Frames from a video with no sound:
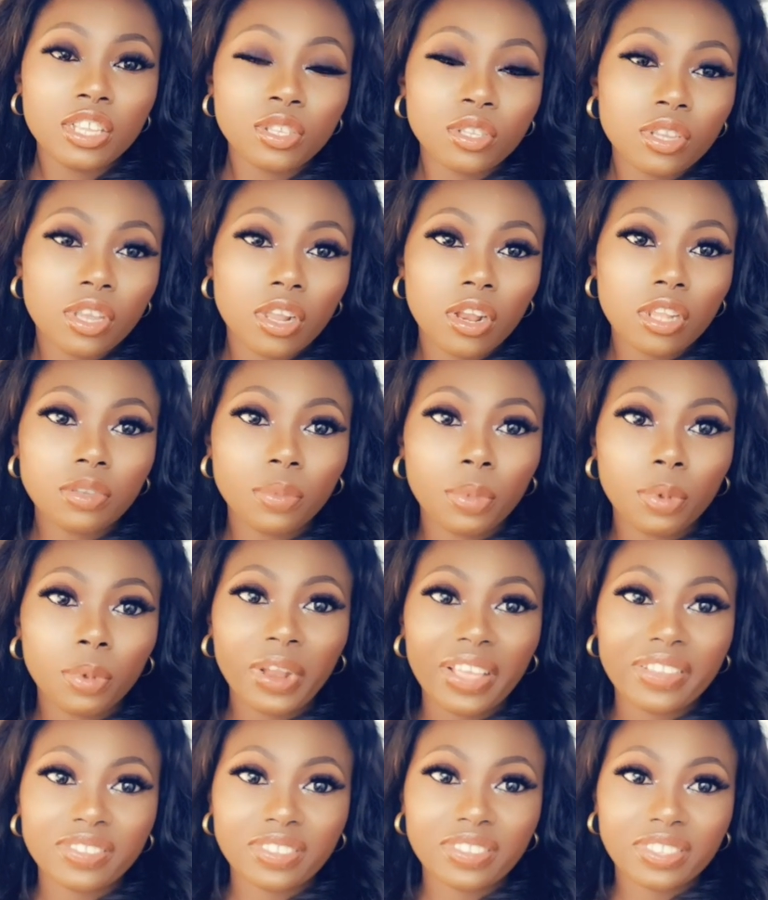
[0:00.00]
So a lot of
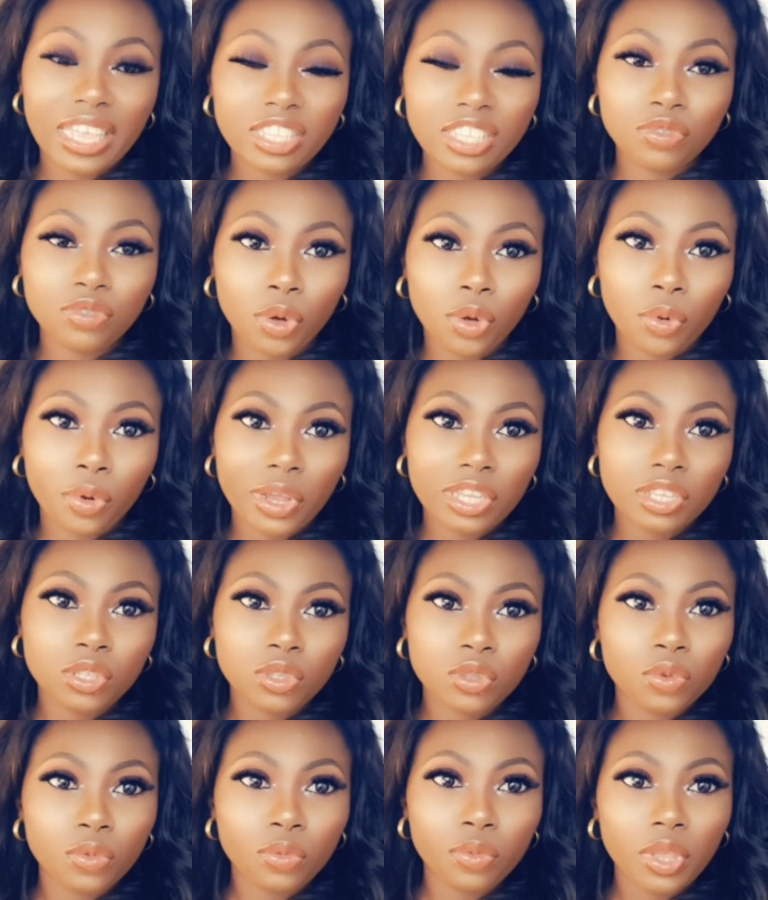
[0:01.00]
people have sent
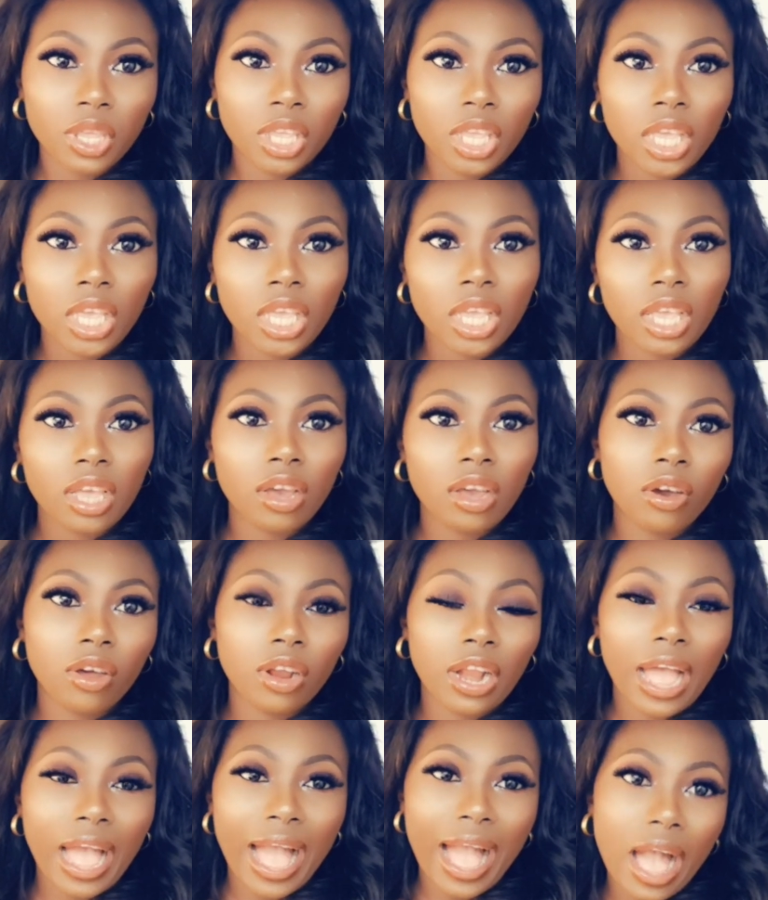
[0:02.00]
requests to me
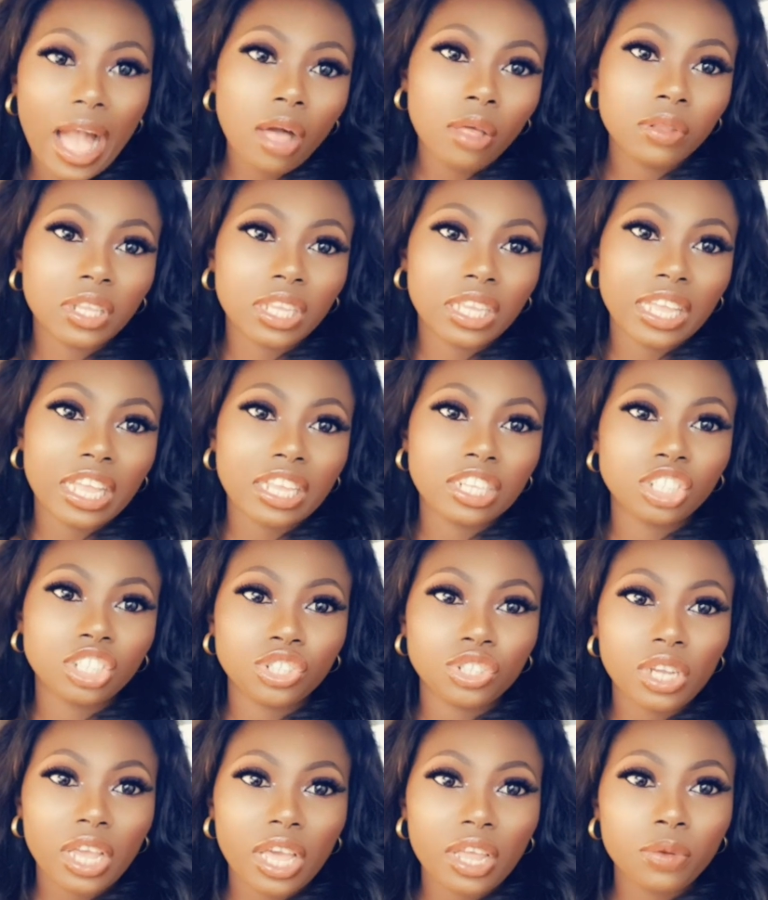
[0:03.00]
on how they can
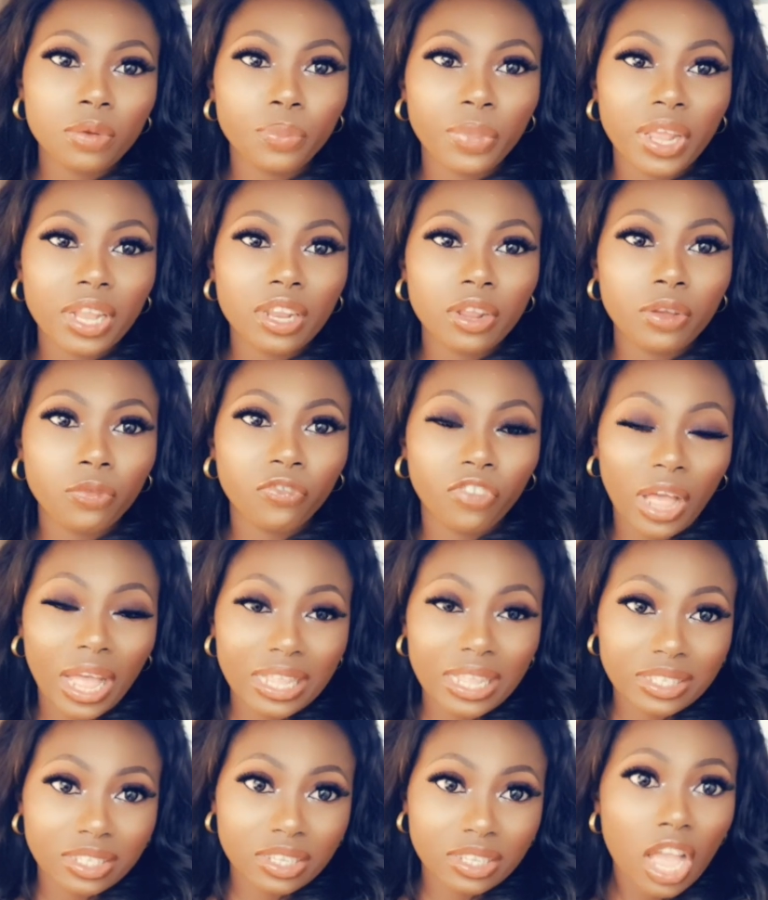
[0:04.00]
shed belly
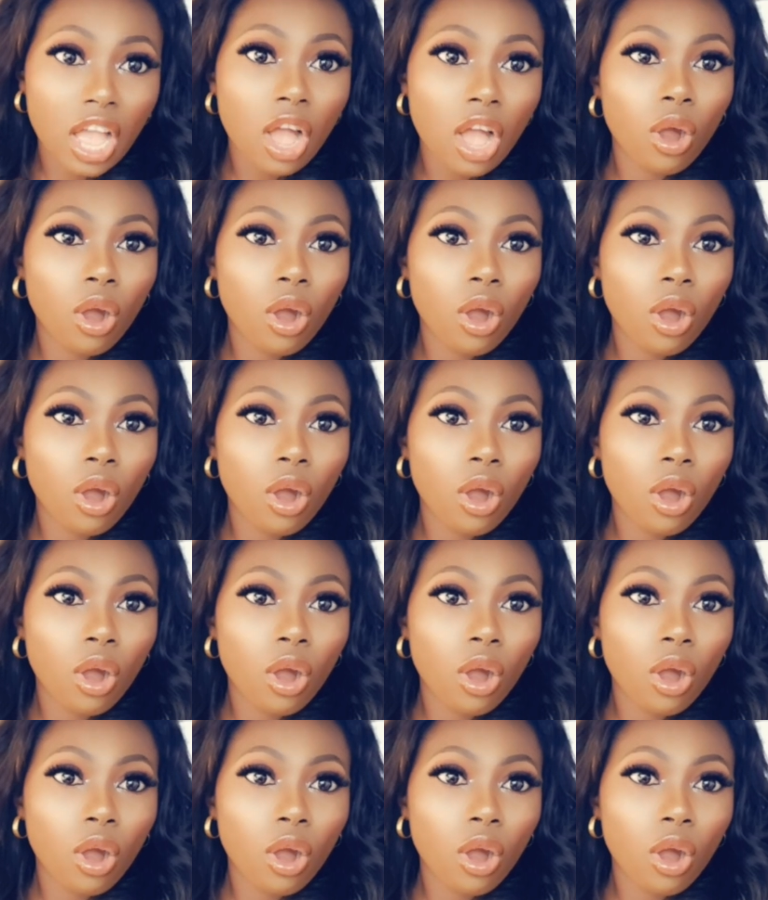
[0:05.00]
fat